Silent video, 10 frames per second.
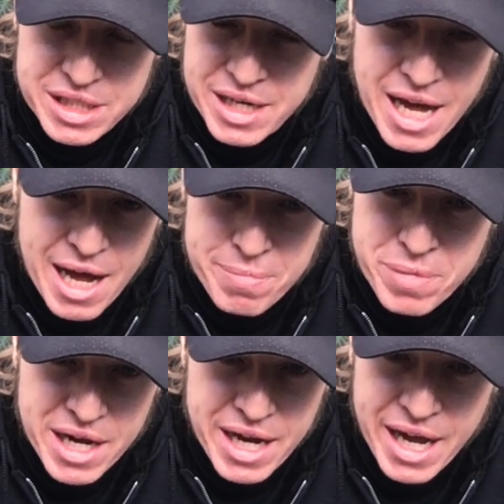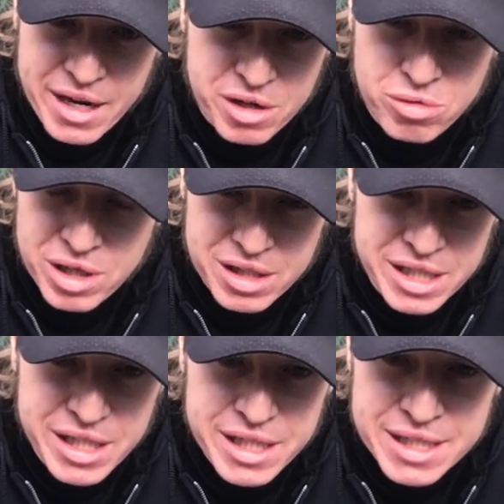not been
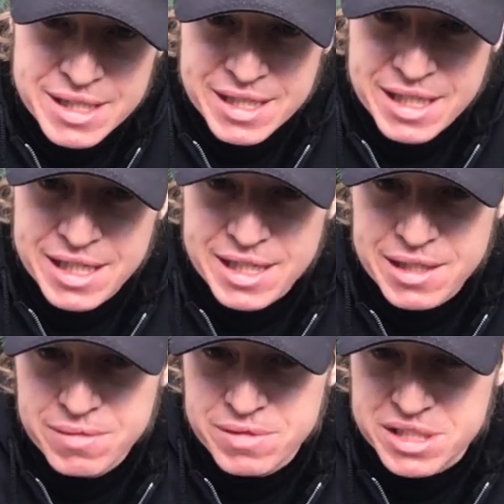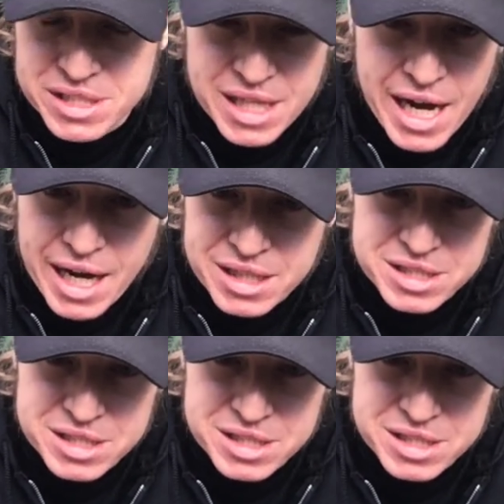adequately stocked